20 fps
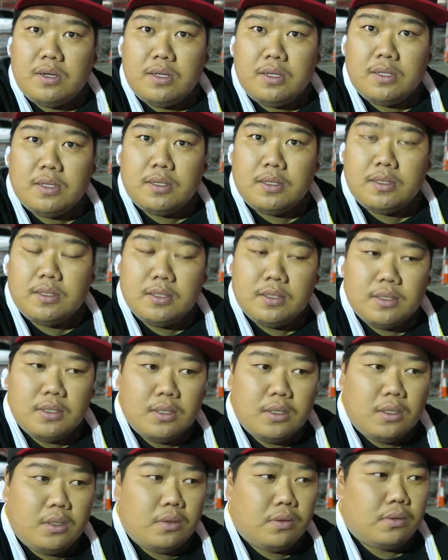
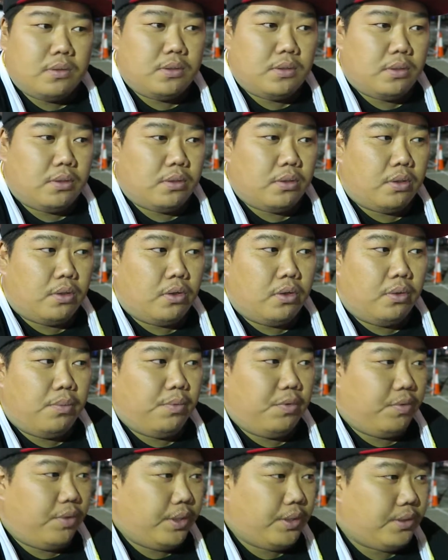I'm just gonna go home
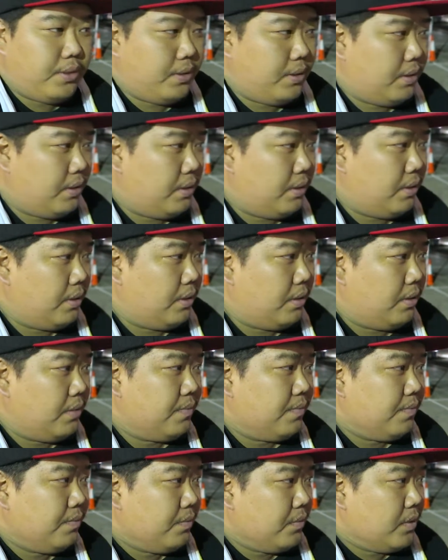and rest.
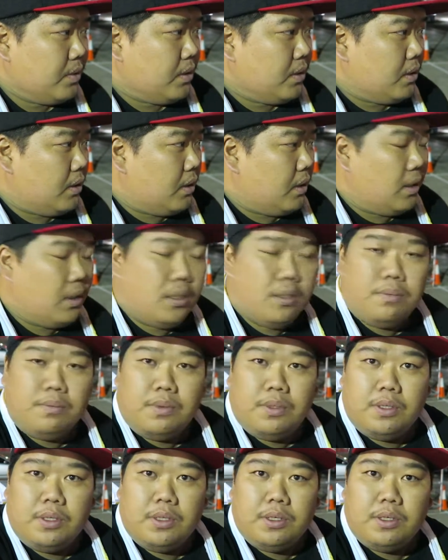Um,
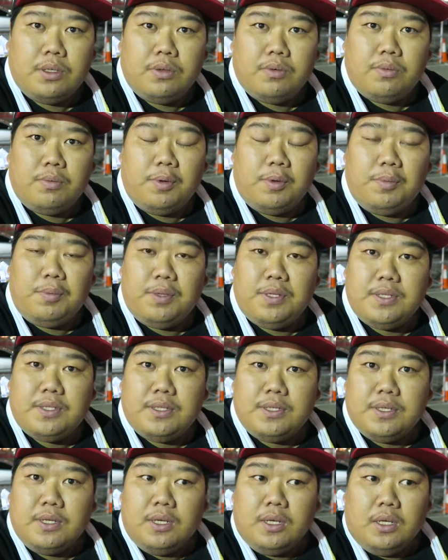we're gonna be
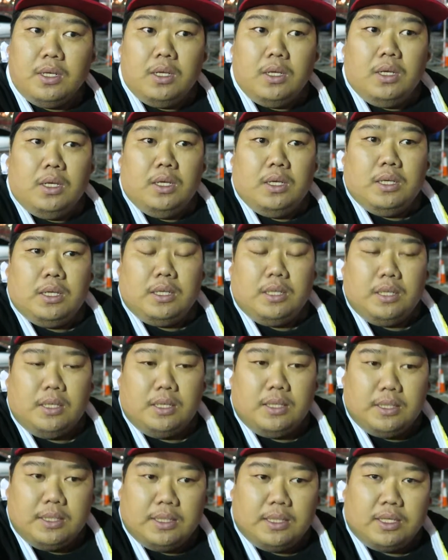
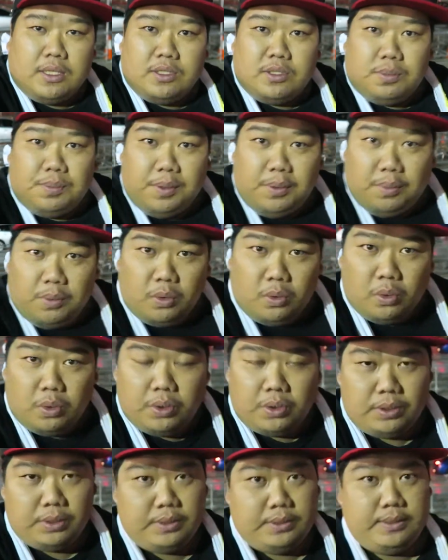uh, nice to people,
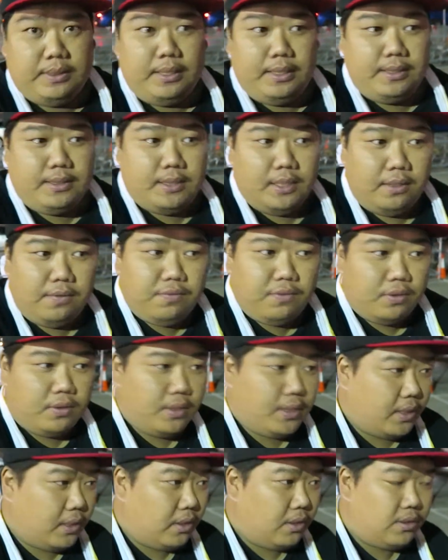stay safe,
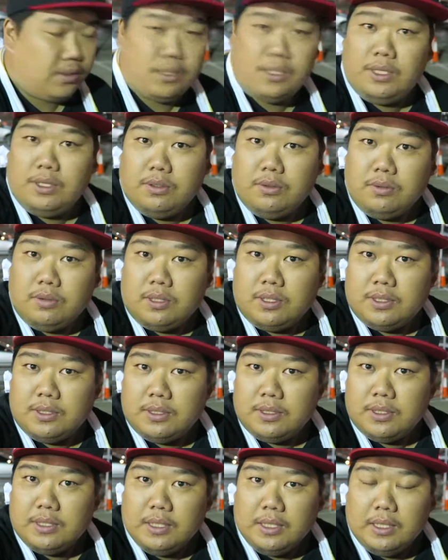don't get lost or killed.
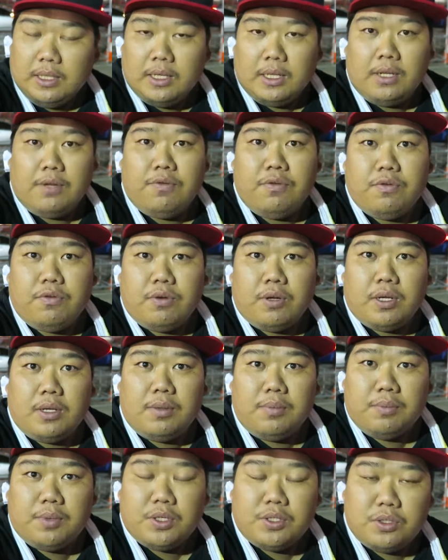And if you
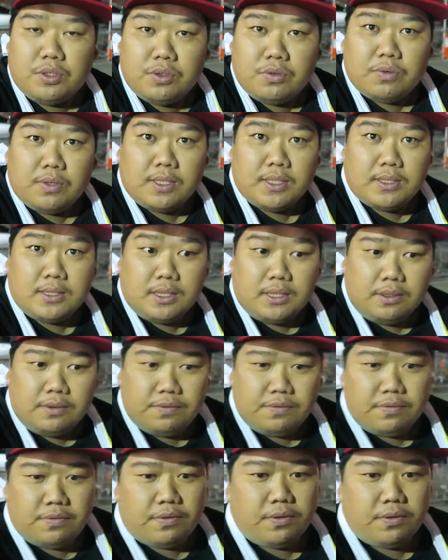ride, make sure you ride safe.